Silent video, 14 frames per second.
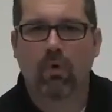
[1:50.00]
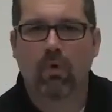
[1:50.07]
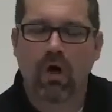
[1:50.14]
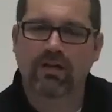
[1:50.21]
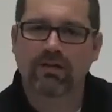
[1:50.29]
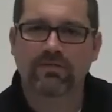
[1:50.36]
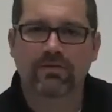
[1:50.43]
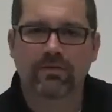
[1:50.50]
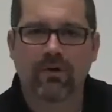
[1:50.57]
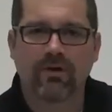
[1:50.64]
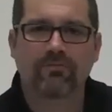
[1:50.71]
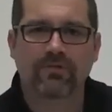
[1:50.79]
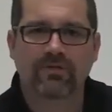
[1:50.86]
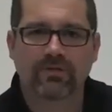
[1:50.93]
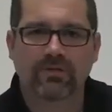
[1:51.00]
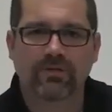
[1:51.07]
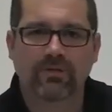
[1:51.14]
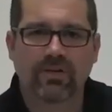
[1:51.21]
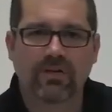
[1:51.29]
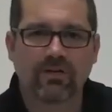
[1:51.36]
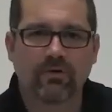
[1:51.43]
walk into a
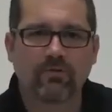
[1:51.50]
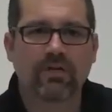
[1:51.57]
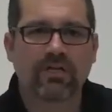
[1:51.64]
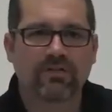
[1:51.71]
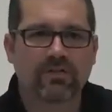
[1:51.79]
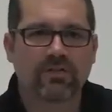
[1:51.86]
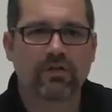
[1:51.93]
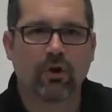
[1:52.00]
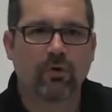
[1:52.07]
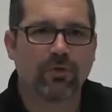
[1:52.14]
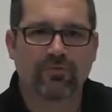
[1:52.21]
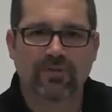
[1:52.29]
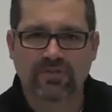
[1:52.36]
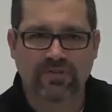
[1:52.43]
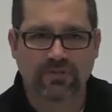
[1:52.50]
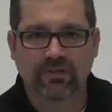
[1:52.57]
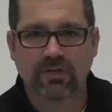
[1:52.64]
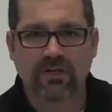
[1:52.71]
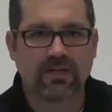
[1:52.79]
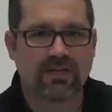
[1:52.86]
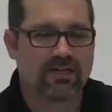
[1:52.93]
facility, you need to know the
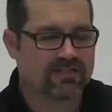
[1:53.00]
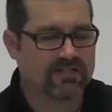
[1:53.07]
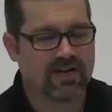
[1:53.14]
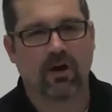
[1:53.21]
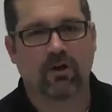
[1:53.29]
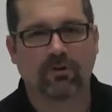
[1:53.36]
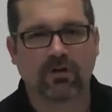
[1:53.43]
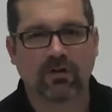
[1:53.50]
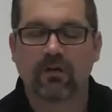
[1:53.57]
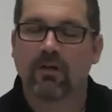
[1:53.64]
facility entirely.